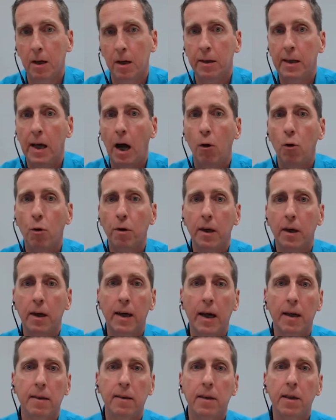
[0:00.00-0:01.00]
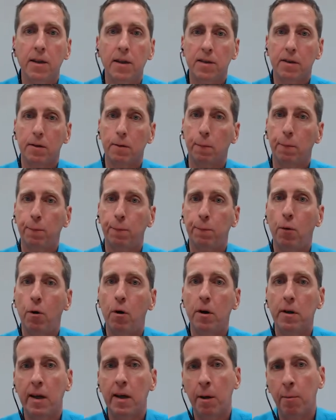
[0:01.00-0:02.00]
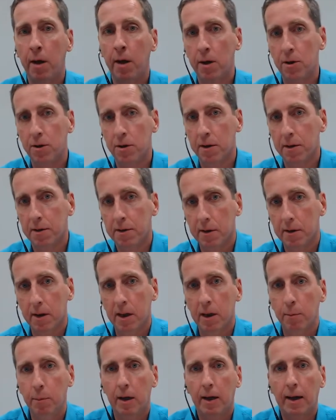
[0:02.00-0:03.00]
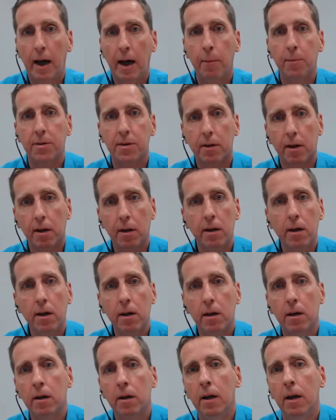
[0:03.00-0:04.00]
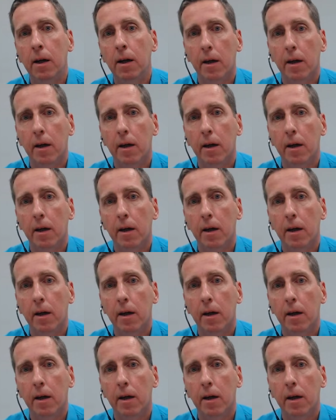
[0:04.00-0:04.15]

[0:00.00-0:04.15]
Now, looking at these four dimensions, it becomes clear